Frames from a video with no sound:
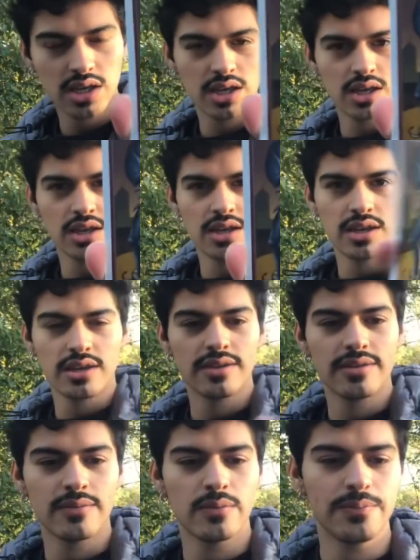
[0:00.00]

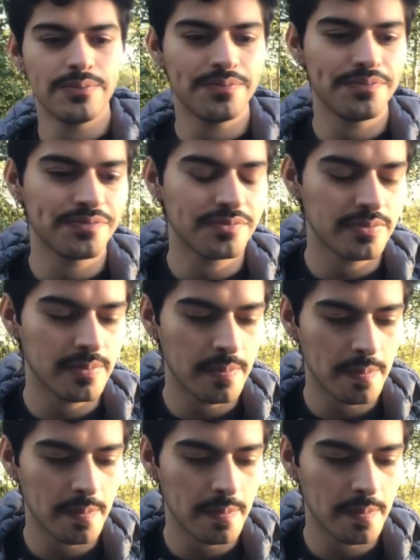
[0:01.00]
Nothing is said.